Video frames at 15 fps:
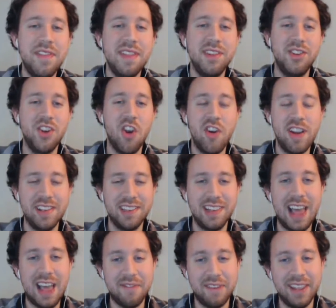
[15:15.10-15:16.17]
the jury's
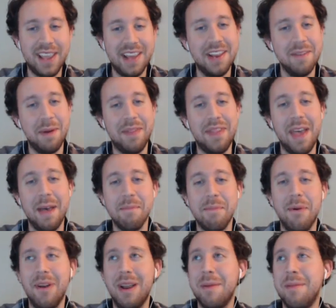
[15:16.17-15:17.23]
laughing at him at that
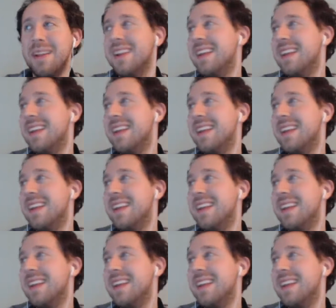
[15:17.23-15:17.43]
point. I mean,